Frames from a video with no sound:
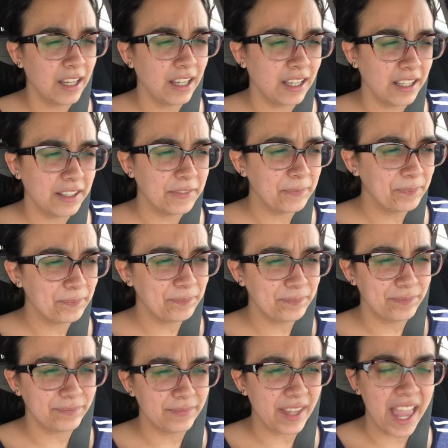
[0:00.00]

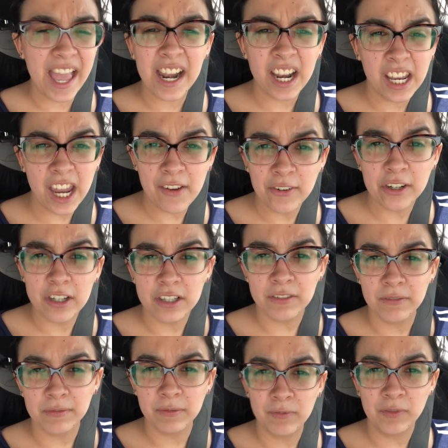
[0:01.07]
Um, and I gave her a
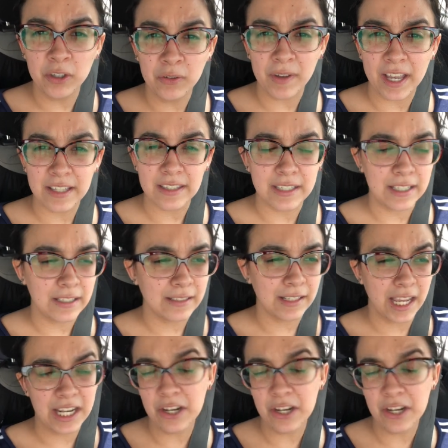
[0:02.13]
flu vaccine.